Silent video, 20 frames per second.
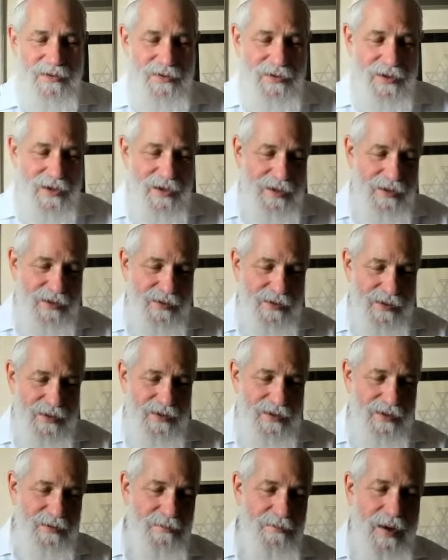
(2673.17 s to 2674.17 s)

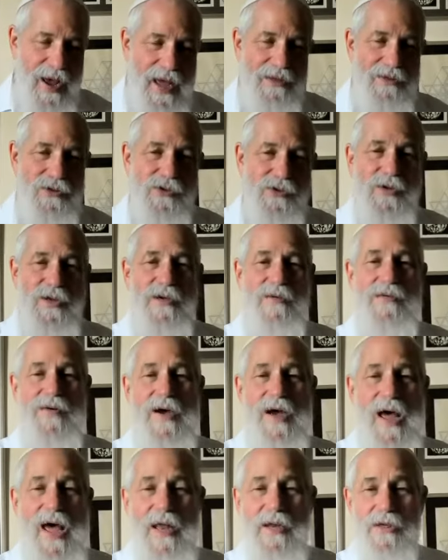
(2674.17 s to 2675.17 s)
The gematria of
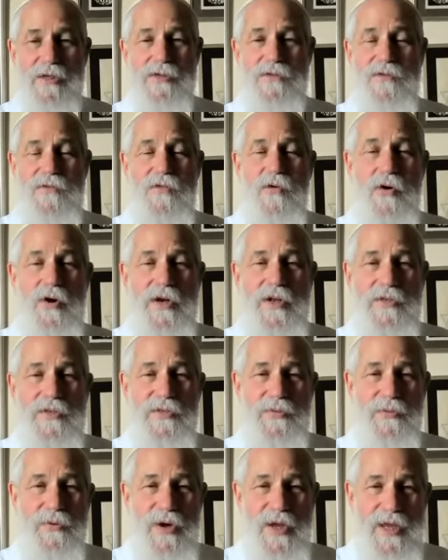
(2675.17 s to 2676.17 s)
challah is
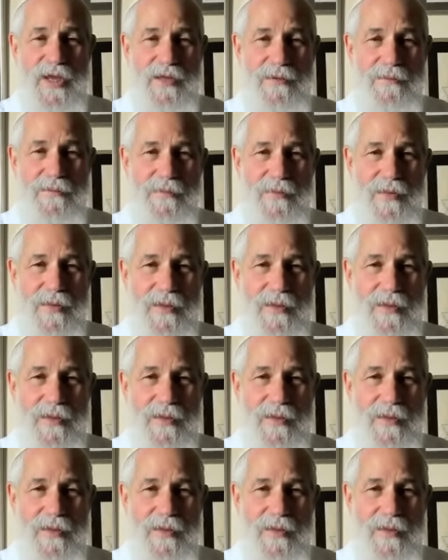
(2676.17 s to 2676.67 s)
43.